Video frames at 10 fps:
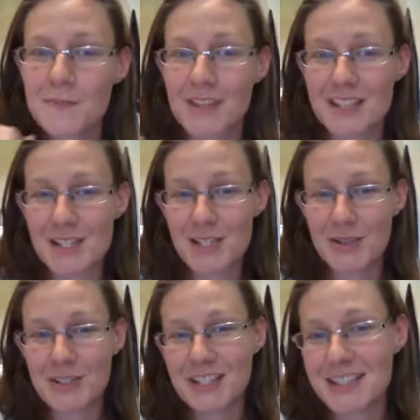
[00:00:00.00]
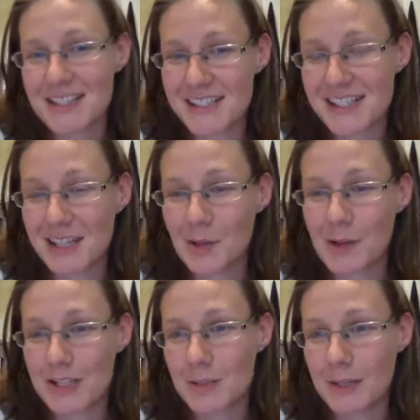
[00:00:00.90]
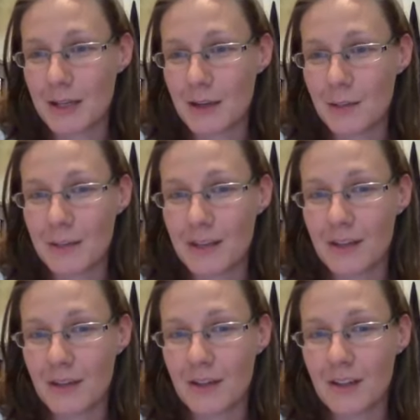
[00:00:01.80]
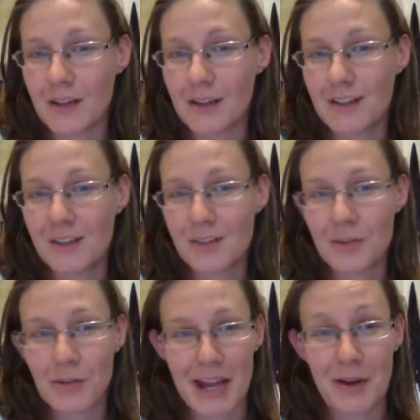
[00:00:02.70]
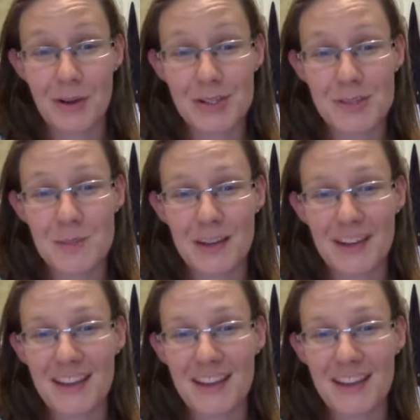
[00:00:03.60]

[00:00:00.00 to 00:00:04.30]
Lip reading: because you don't need to sit here watching me and for hours. But